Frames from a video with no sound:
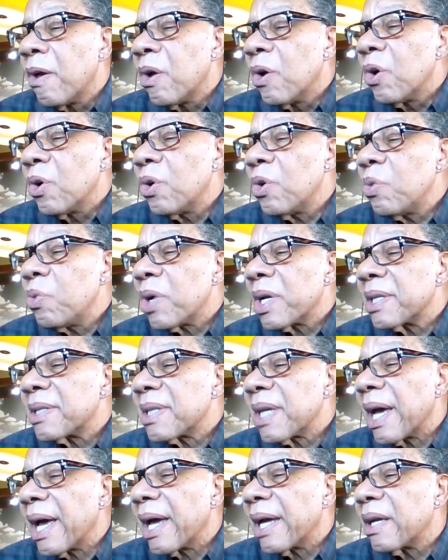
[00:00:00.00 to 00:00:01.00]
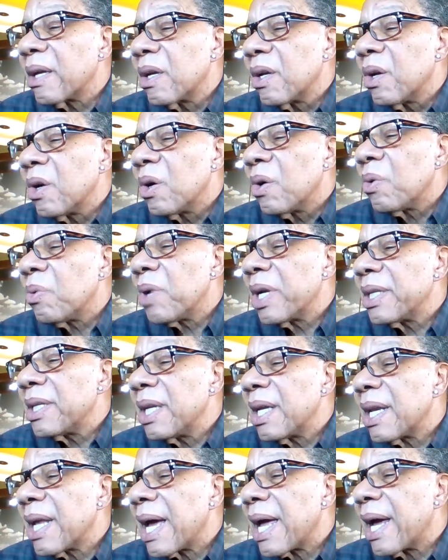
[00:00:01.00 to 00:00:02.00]
Who was I? What
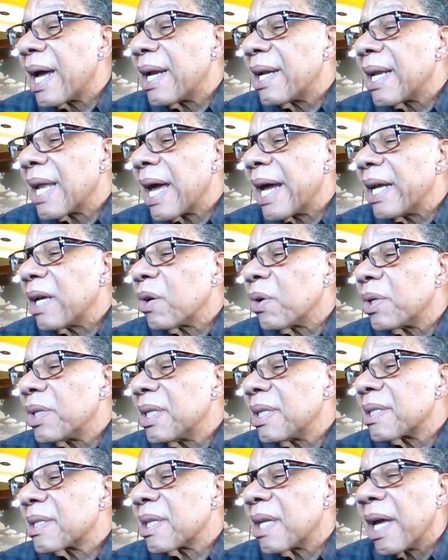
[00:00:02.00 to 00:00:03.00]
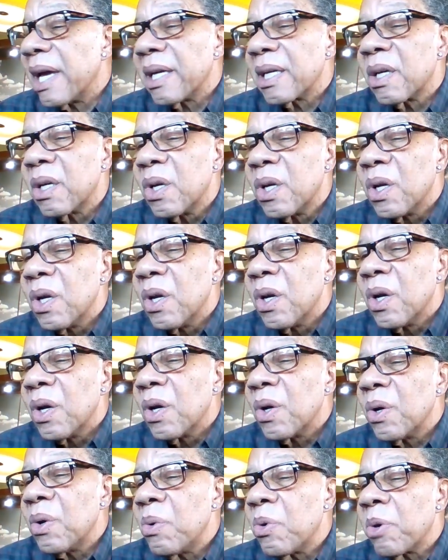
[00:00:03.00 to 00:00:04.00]
did I like or dislike?
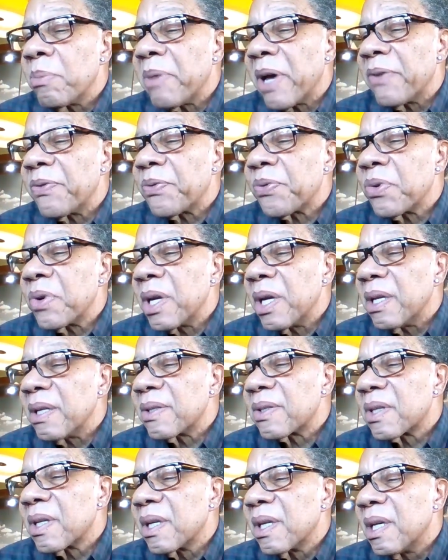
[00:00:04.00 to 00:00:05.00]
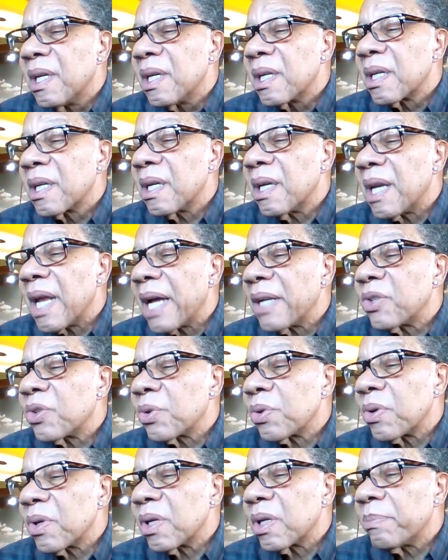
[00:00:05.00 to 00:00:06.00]
Who were my friends? Could I
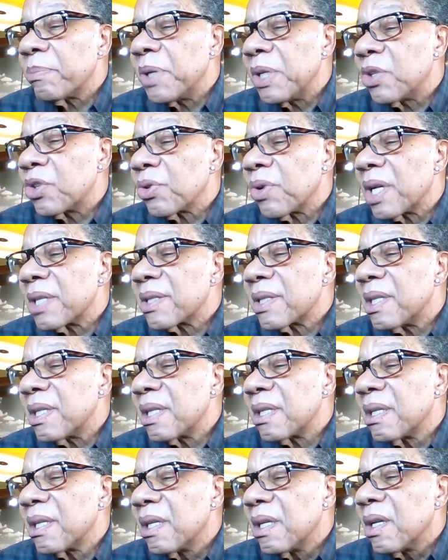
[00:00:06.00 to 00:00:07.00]
be trusted?